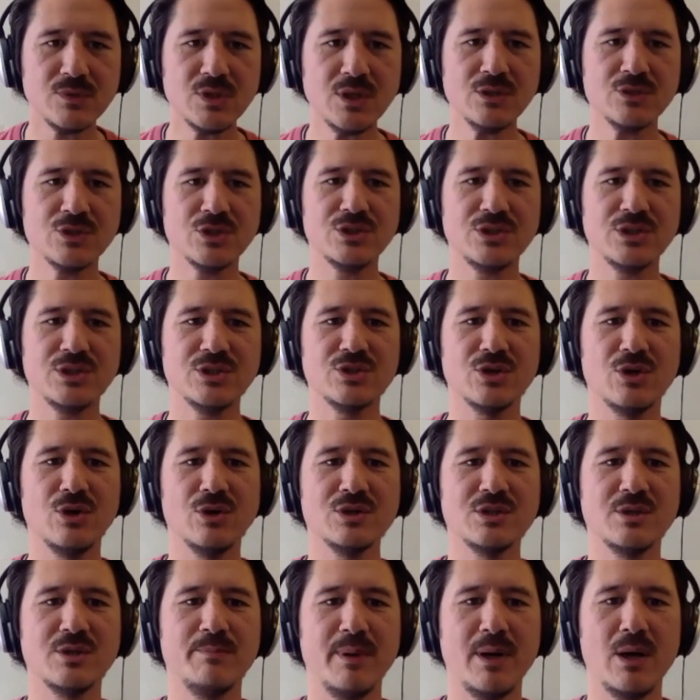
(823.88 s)
So she
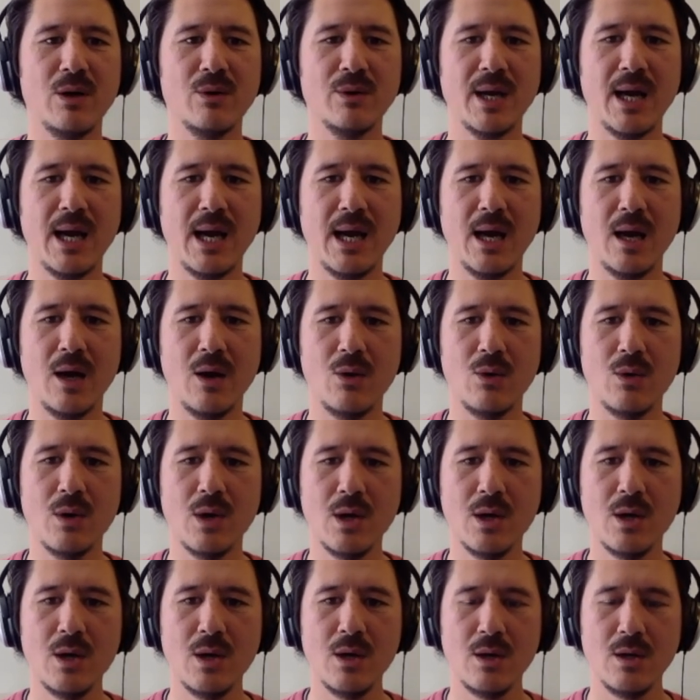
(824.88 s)
talks about how
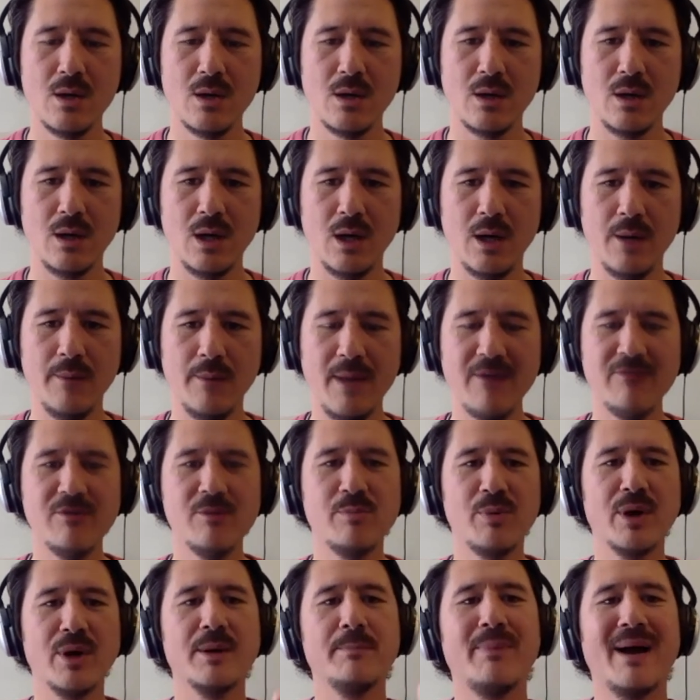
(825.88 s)
um,
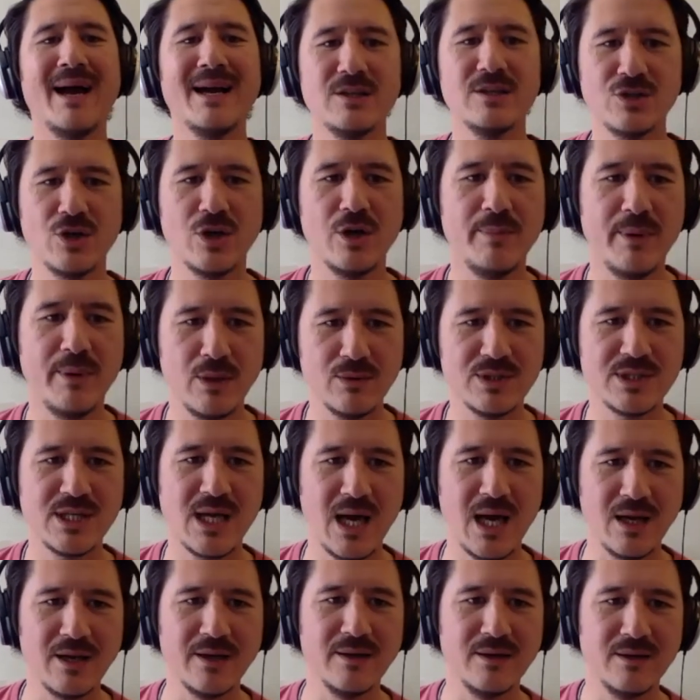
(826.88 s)
everybody bangs on about
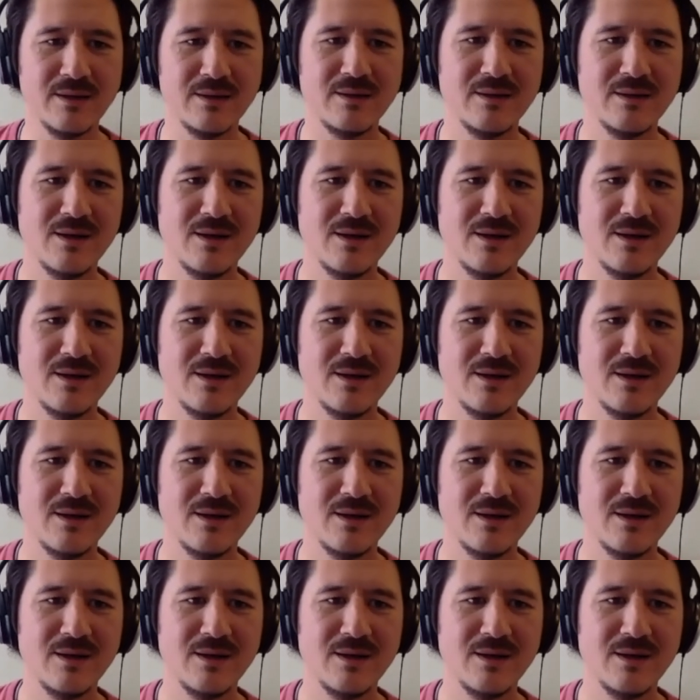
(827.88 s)
talent.